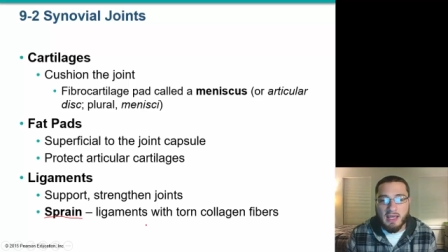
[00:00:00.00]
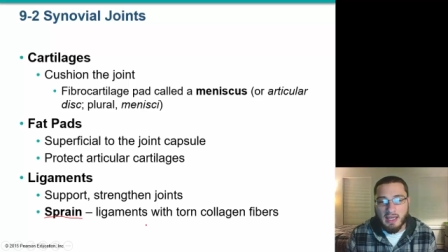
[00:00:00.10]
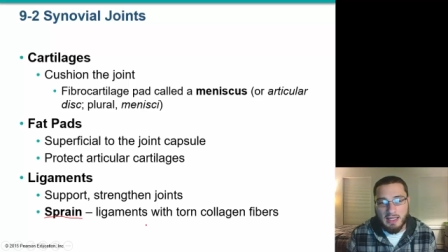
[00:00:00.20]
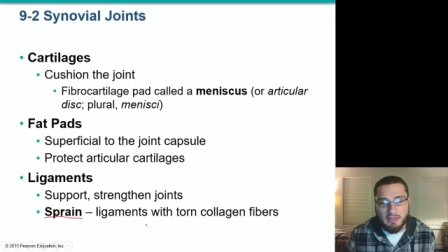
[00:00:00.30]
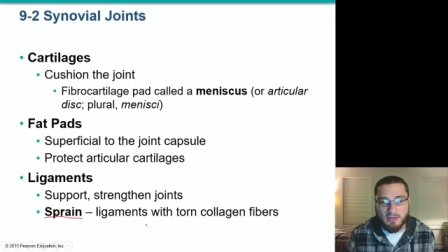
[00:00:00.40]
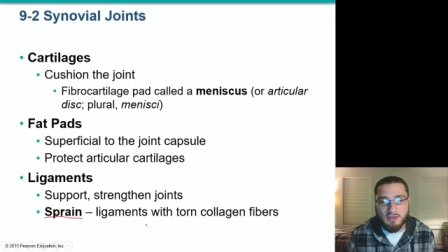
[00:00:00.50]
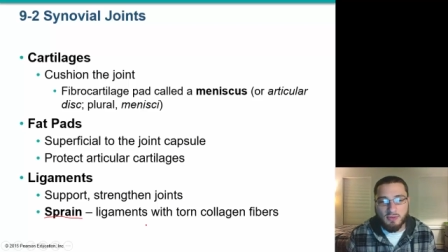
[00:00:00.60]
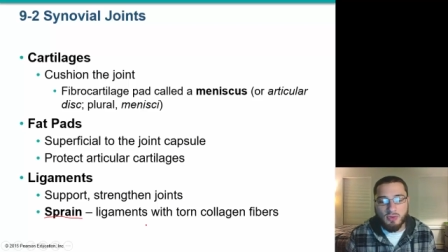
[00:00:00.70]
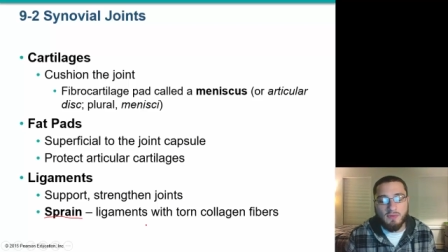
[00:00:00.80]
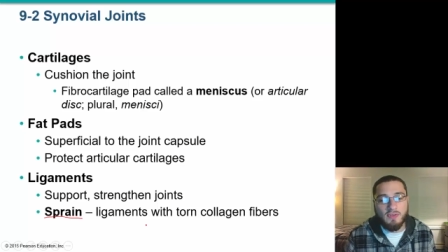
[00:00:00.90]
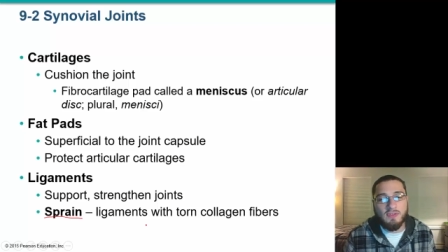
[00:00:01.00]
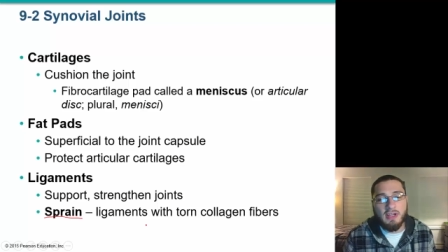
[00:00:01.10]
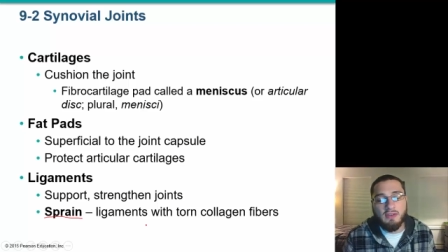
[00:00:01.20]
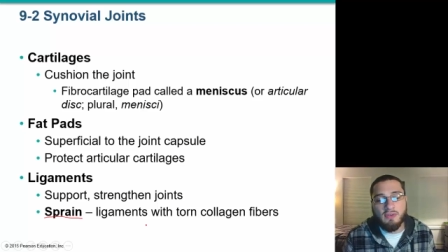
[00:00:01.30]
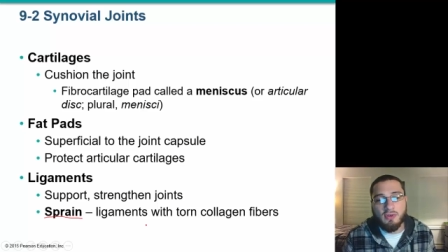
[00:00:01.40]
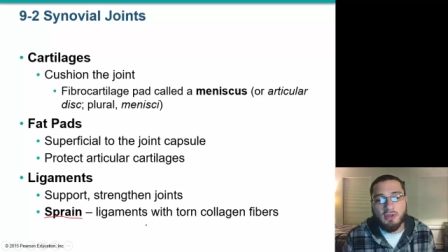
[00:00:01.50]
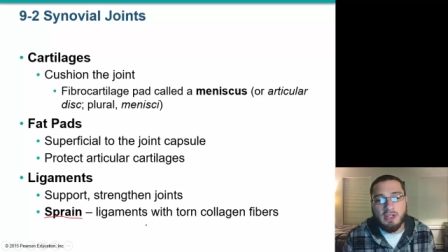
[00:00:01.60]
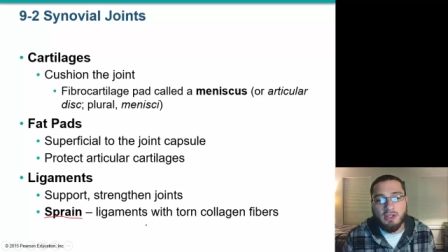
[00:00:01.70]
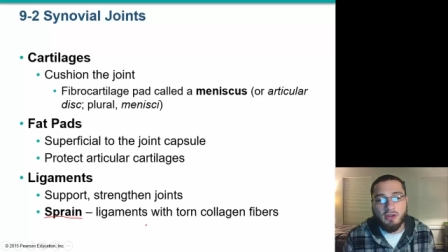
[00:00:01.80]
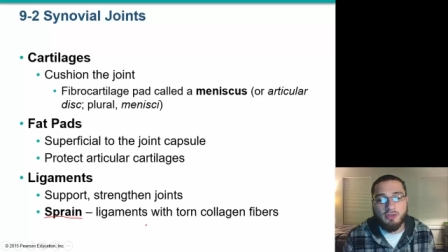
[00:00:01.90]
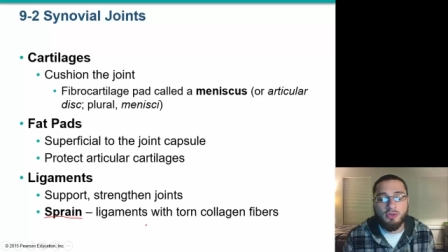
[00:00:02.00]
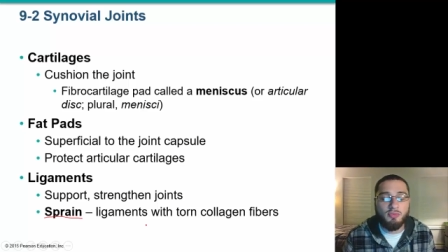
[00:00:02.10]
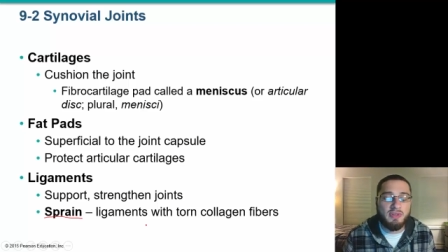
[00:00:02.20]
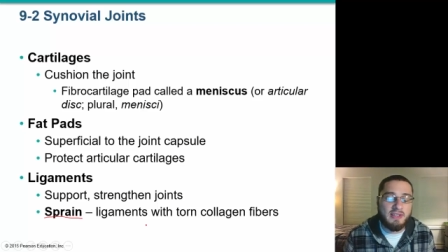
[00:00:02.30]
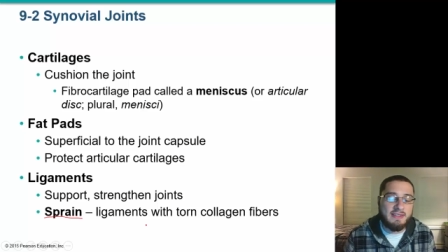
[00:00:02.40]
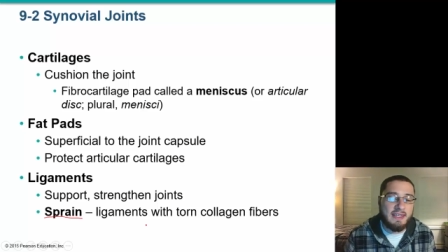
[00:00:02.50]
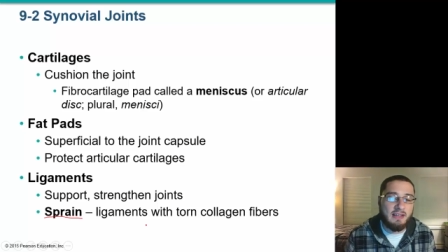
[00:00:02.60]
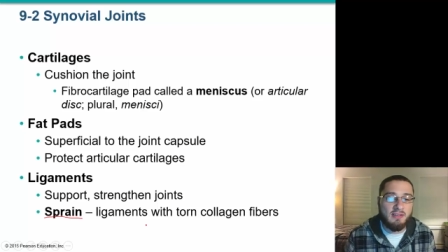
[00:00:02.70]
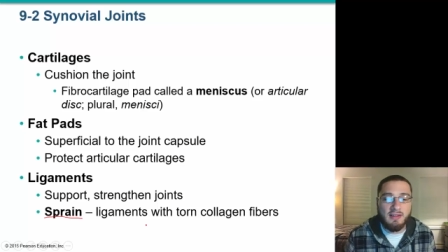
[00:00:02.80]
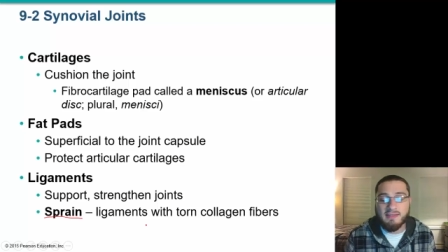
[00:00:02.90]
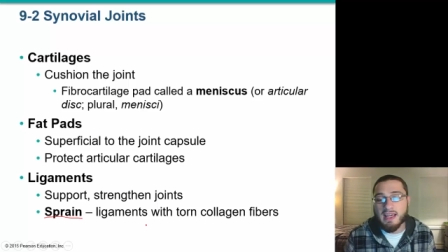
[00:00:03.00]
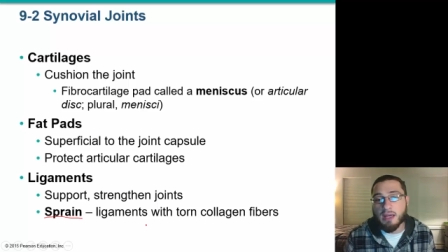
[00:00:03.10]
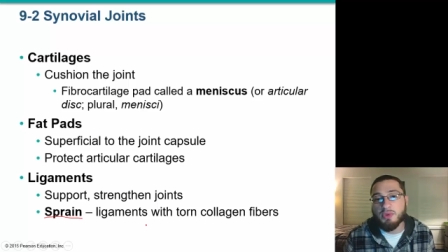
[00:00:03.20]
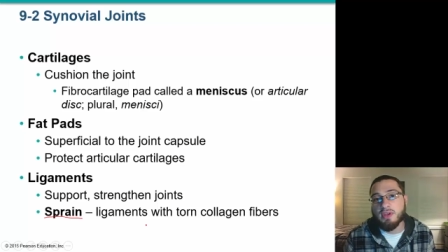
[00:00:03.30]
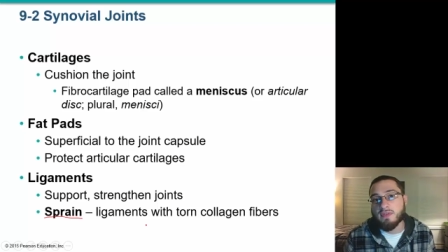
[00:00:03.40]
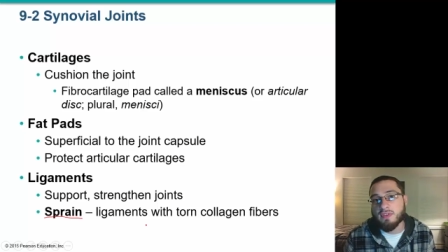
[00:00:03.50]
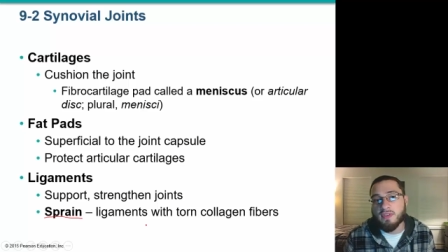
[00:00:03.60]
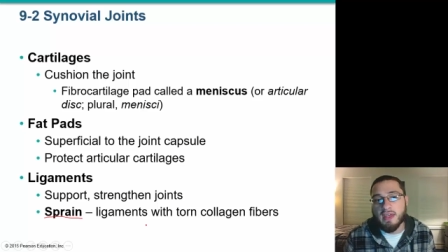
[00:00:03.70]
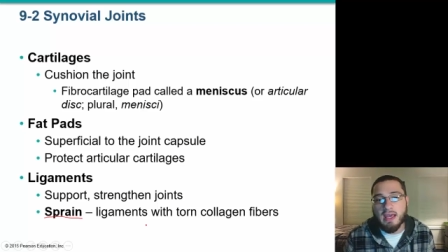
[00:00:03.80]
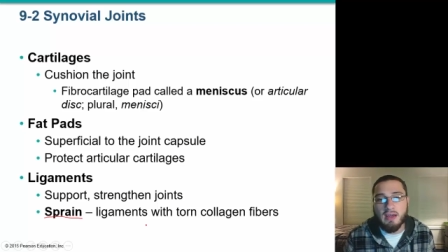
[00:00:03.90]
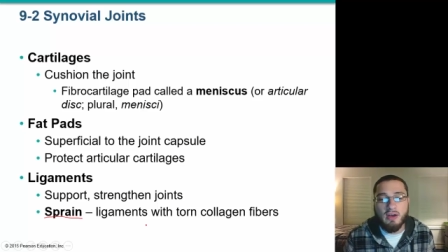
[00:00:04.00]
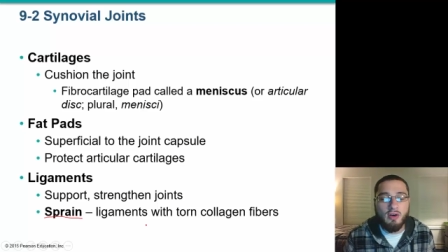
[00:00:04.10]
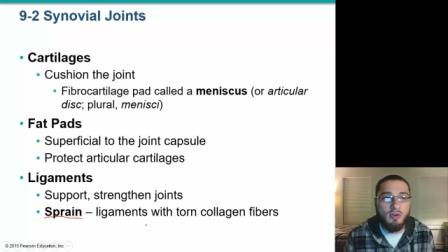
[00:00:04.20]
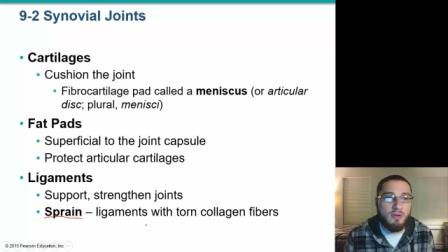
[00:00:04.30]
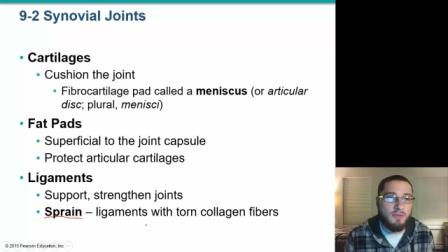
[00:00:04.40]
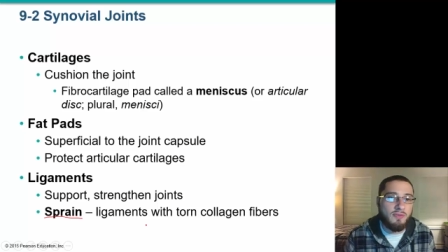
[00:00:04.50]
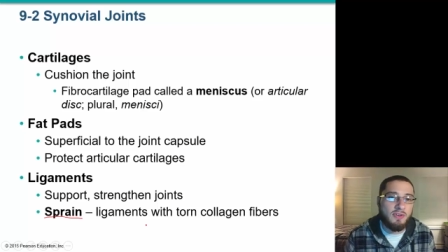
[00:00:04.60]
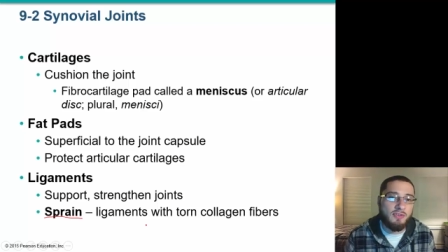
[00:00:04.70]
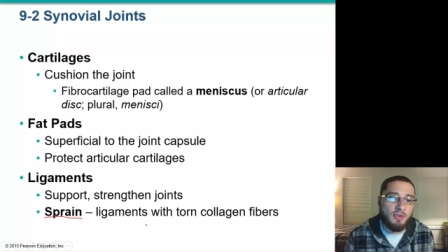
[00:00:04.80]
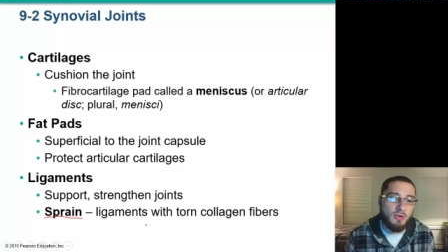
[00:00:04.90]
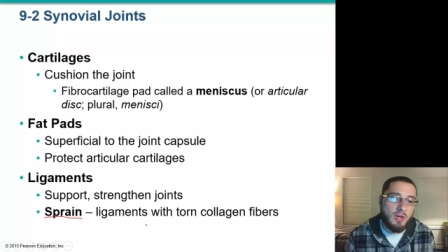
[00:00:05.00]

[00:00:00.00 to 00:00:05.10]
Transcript: And oftentimes they're going to heal on their own, but they take a lot of time, and you have to stay off of it. So